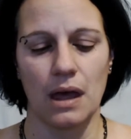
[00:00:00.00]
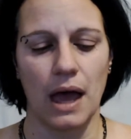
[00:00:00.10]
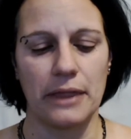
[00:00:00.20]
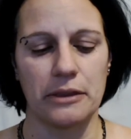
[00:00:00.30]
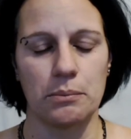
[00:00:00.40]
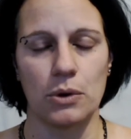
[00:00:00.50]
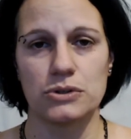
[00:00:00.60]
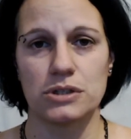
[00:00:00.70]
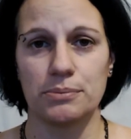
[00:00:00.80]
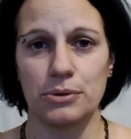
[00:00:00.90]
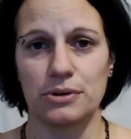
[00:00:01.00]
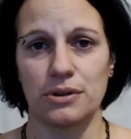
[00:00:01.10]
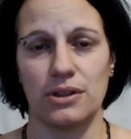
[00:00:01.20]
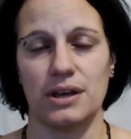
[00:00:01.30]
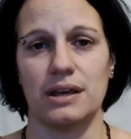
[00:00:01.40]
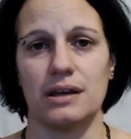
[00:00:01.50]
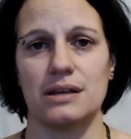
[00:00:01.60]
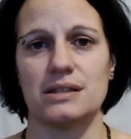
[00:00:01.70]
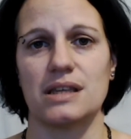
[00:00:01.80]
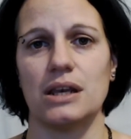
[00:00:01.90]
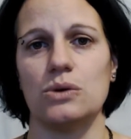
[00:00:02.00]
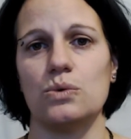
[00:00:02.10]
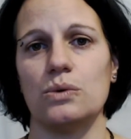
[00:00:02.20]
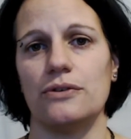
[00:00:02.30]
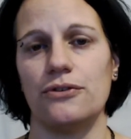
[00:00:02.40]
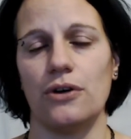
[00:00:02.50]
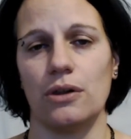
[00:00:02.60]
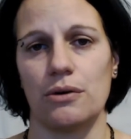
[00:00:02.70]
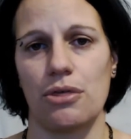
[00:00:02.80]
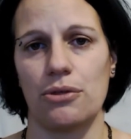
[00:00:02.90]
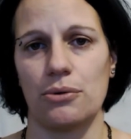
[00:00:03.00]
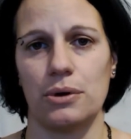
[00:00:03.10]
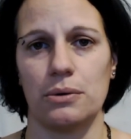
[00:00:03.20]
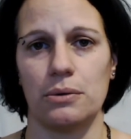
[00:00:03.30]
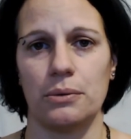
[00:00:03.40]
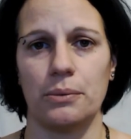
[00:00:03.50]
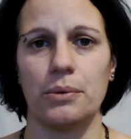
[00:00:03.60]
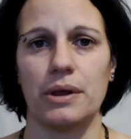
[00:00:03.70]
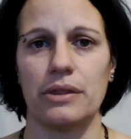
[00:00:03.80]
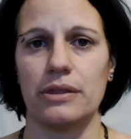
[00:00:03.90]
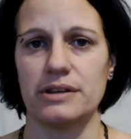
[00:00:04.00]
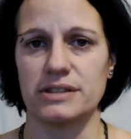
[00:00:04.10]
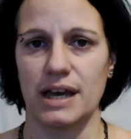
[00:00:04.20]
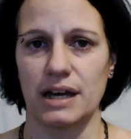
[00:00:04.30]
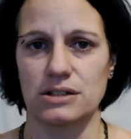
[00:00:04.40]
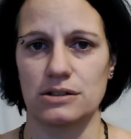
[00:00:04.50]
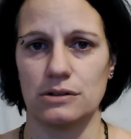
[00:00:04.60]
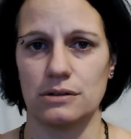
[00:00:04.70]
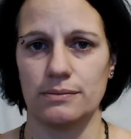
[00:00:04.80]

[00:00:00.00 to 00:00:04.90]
And the most important thing here is that you will follow through with this action.